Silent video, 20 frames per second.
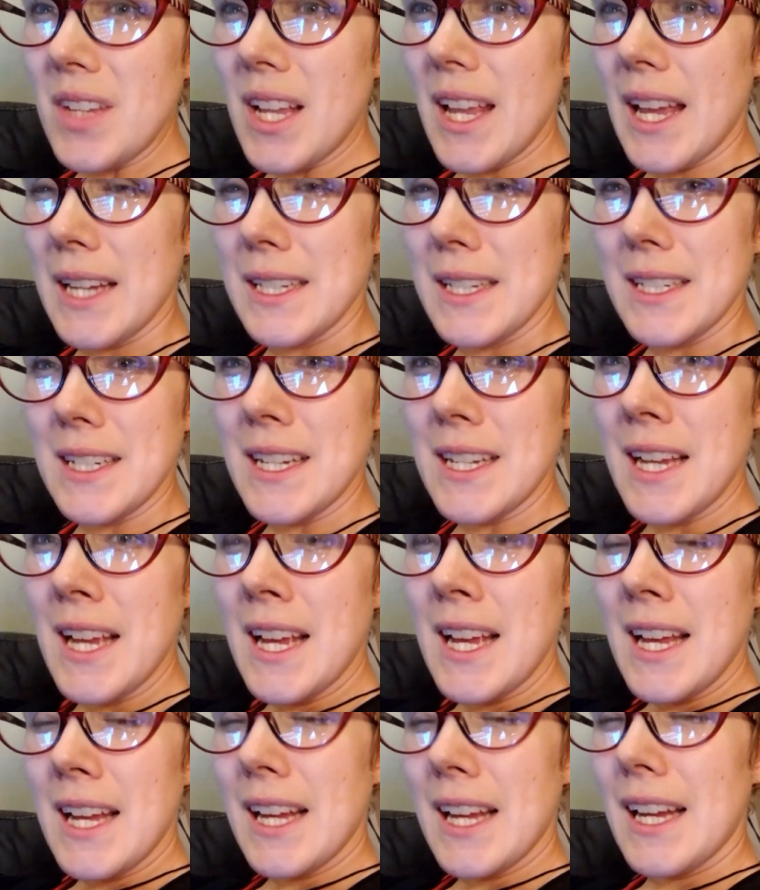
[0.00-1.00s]
and
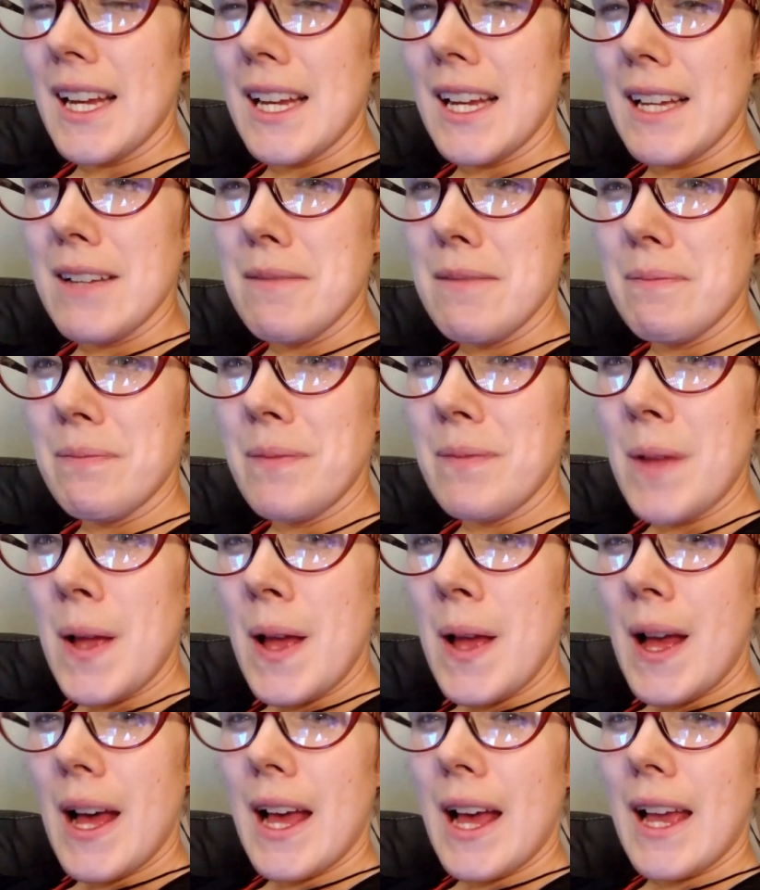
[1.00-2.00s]
um,
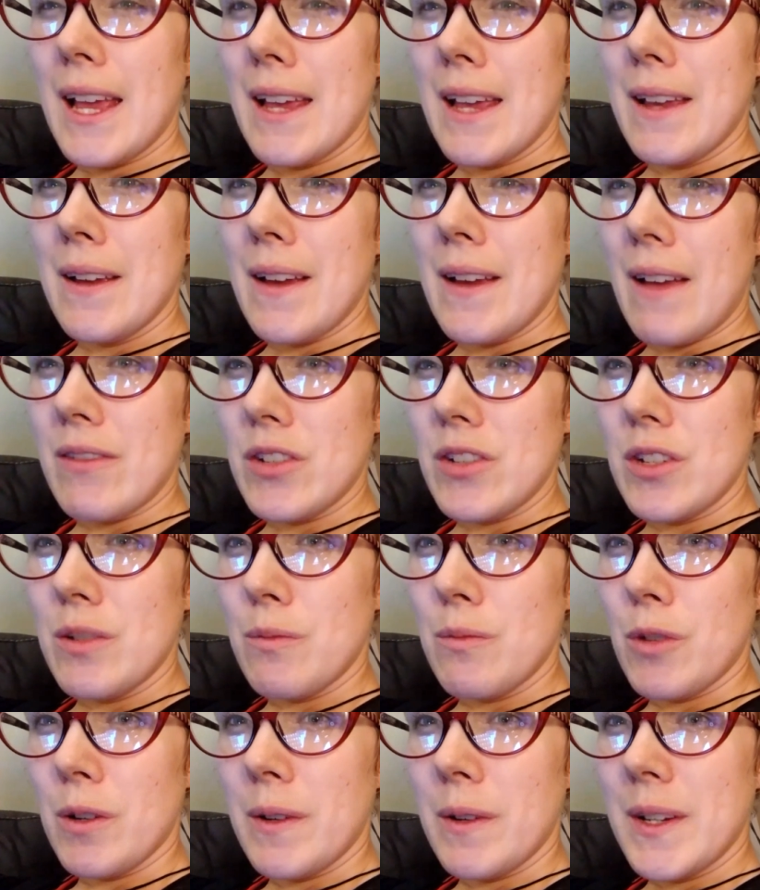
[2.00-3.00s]
I have to do
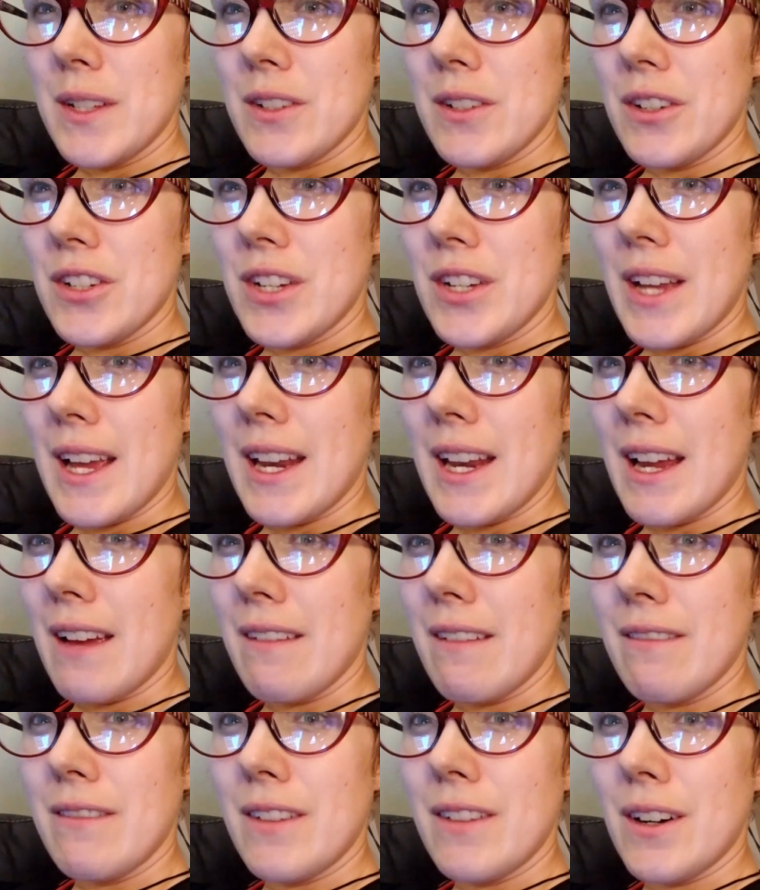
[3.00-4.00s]
more research yet.
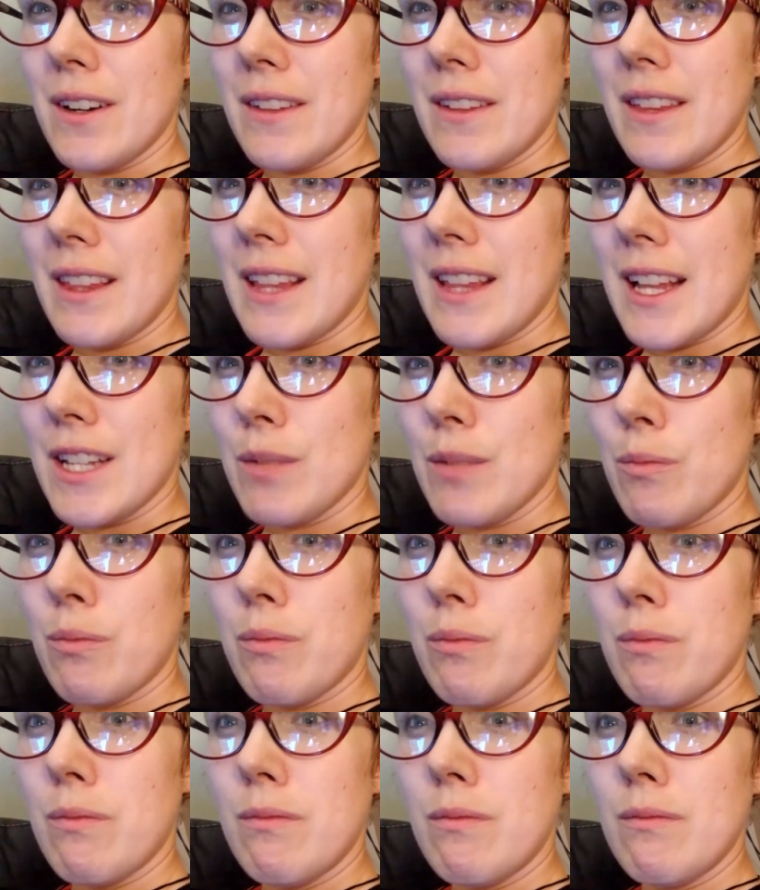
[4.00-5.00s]
I've heard that that's
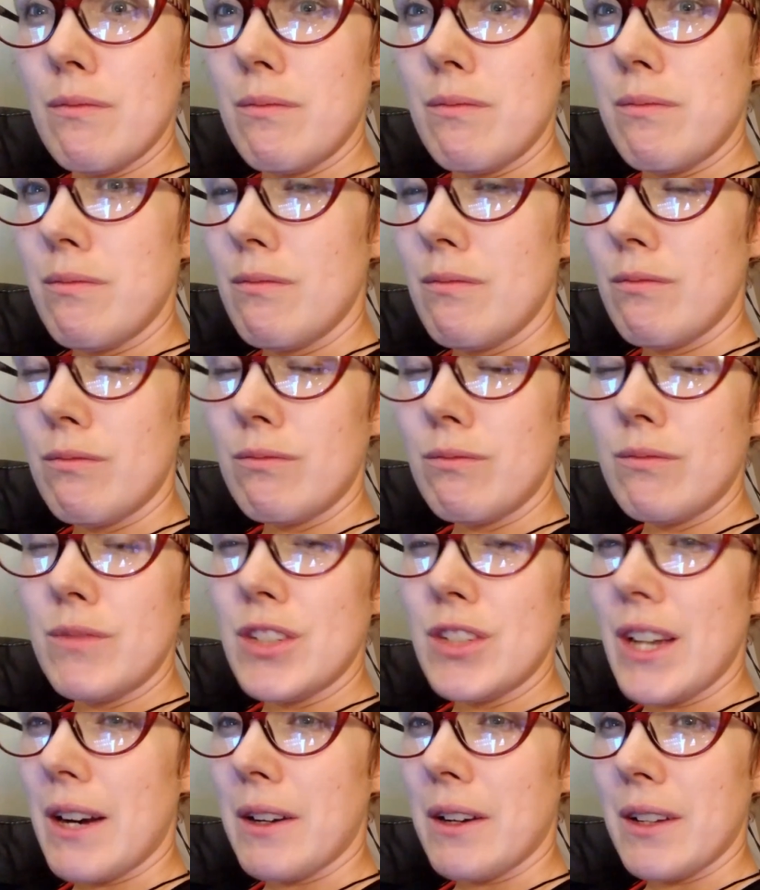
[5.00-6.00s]

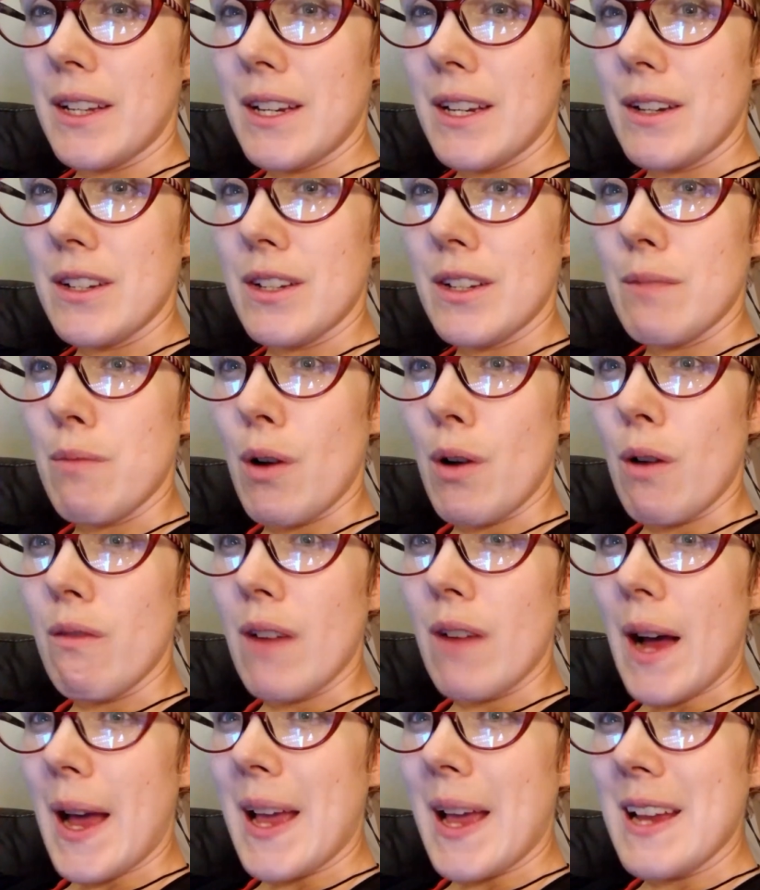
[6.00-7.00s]
generally just
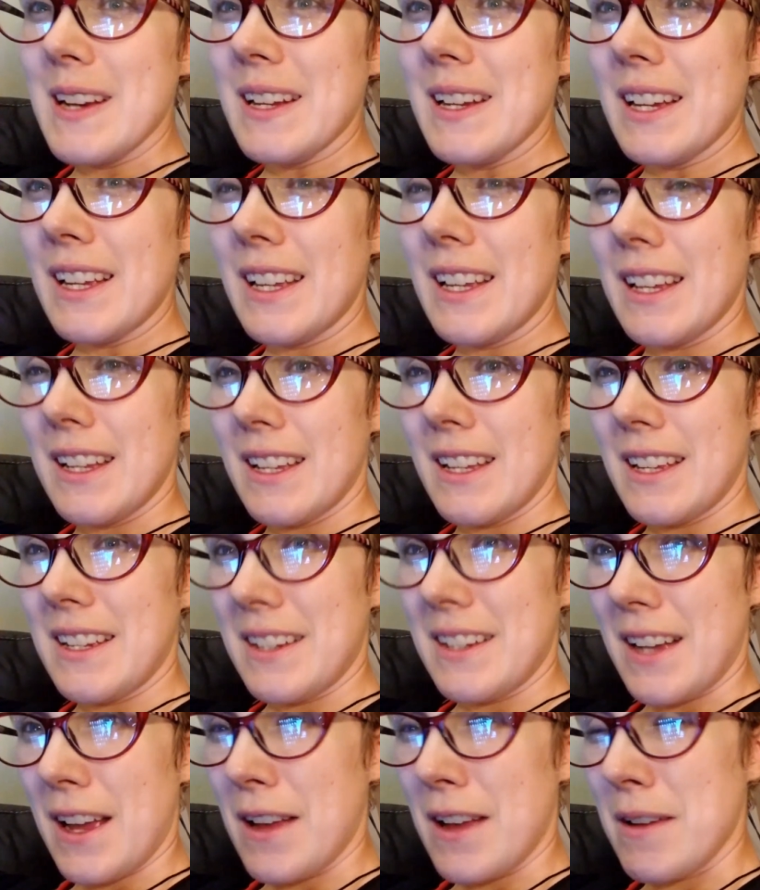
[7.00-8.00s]
bovine uh,
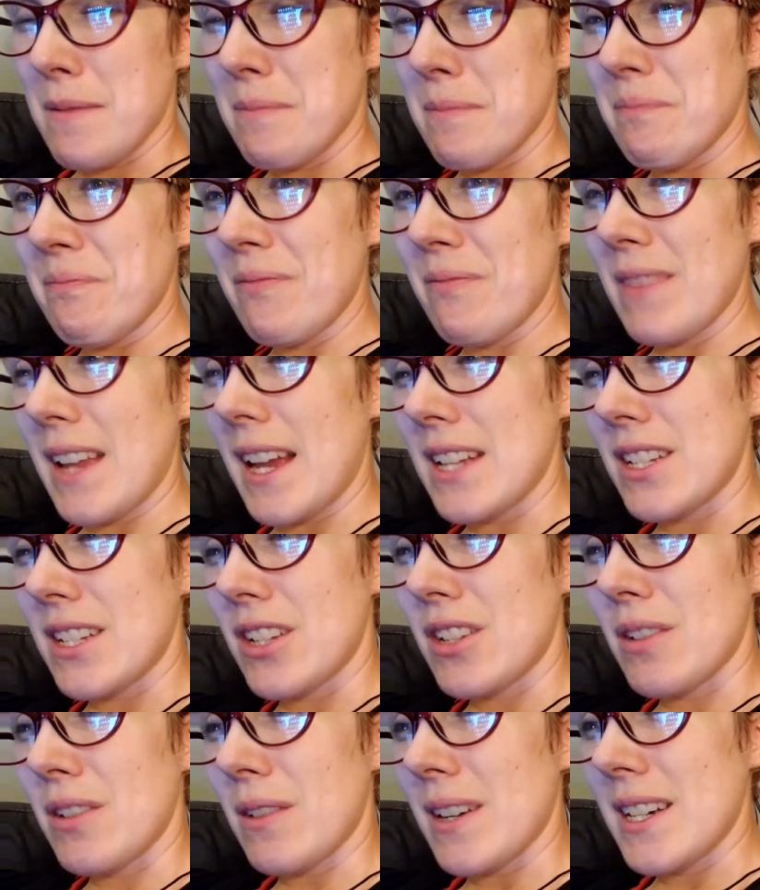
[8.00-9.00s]
um, as
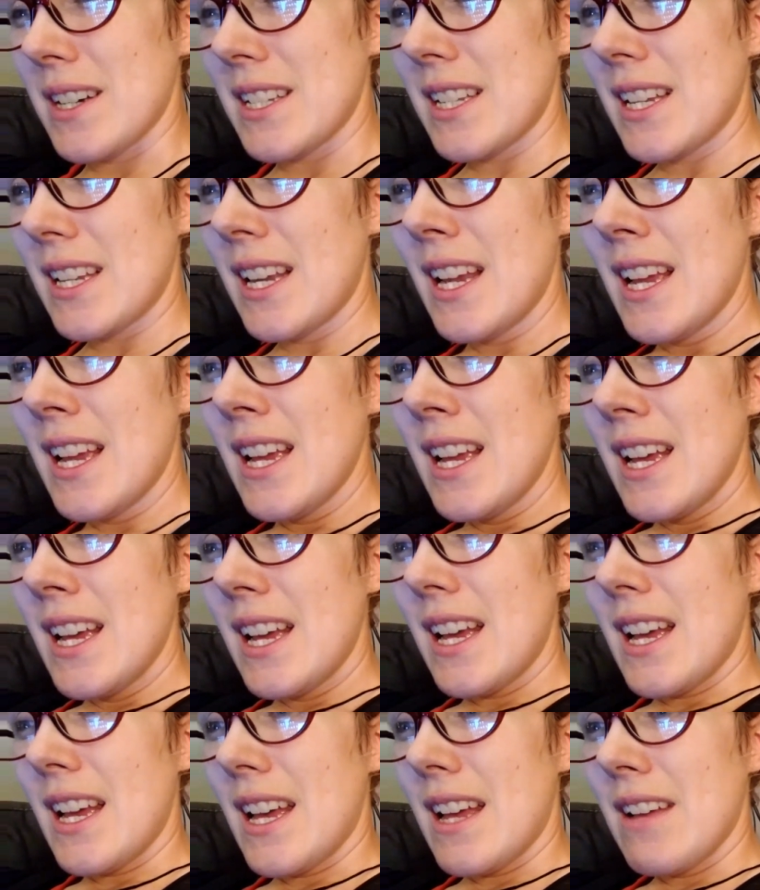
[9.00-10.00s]
a source.
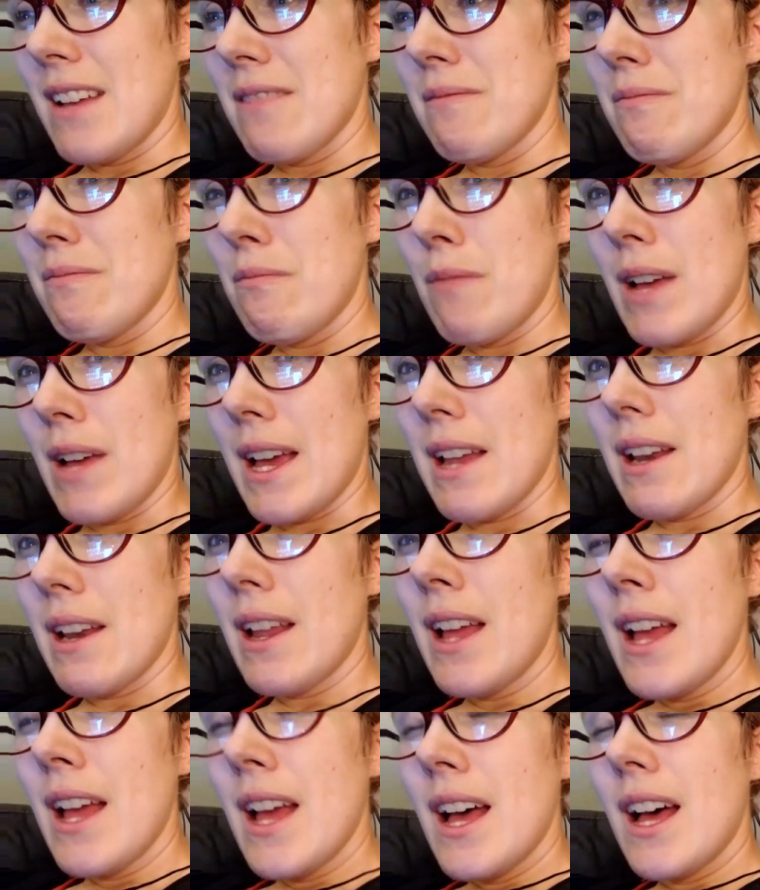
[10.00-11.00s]
Um, but
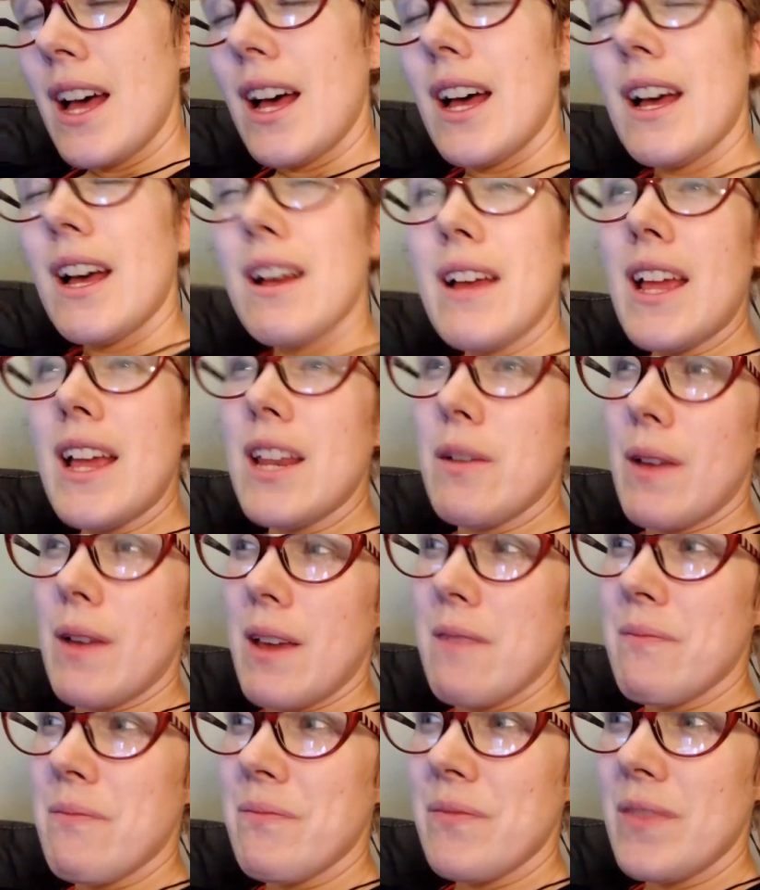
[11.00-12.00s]
uh,
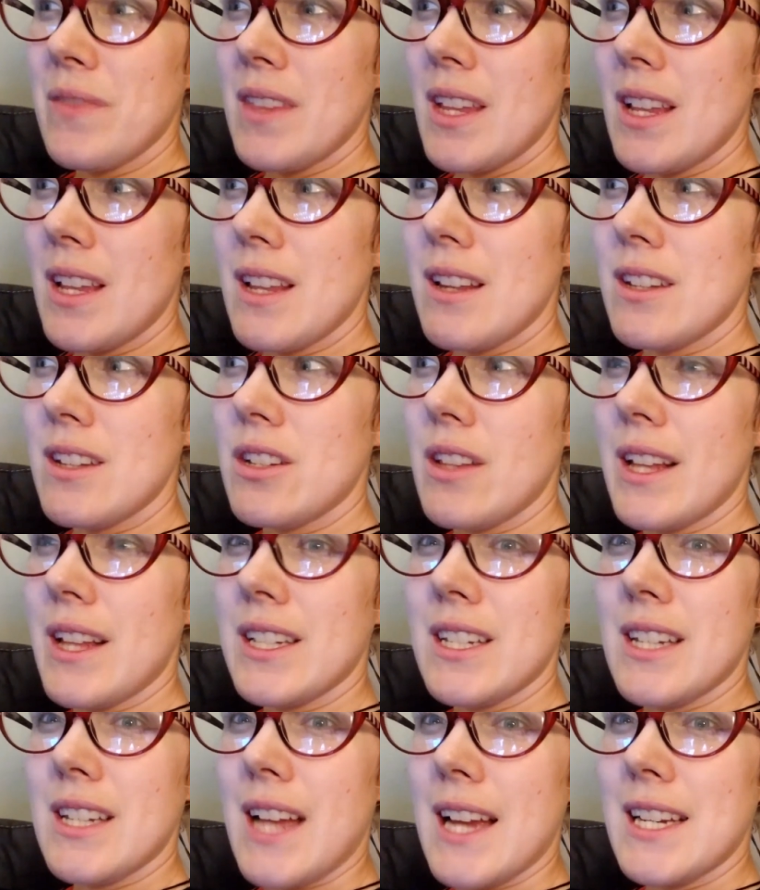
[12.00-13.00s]
anyway, so
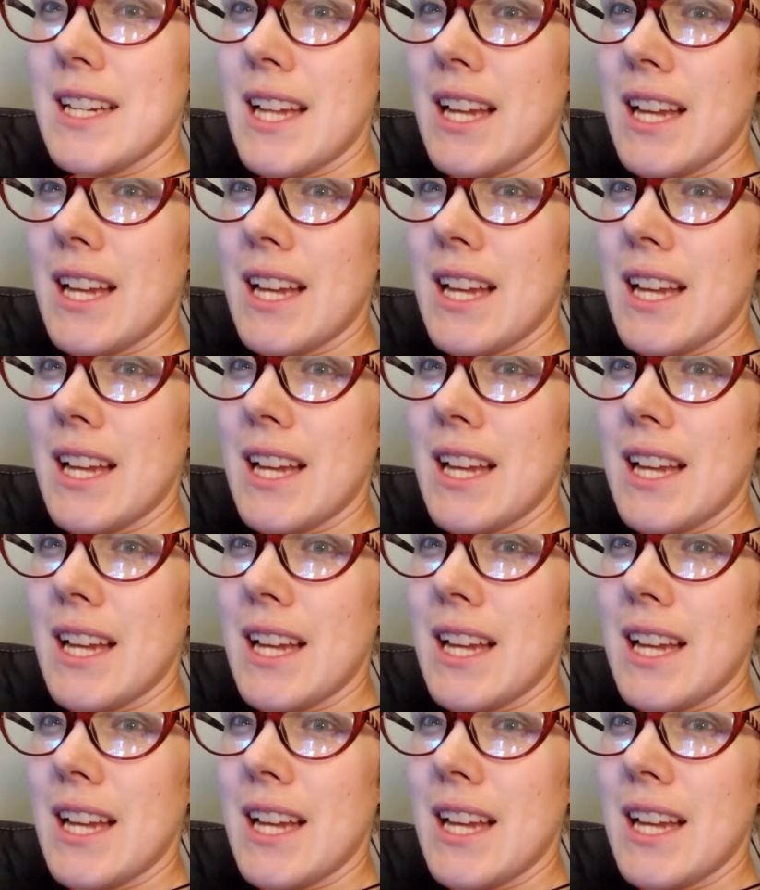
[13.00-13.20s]
that's side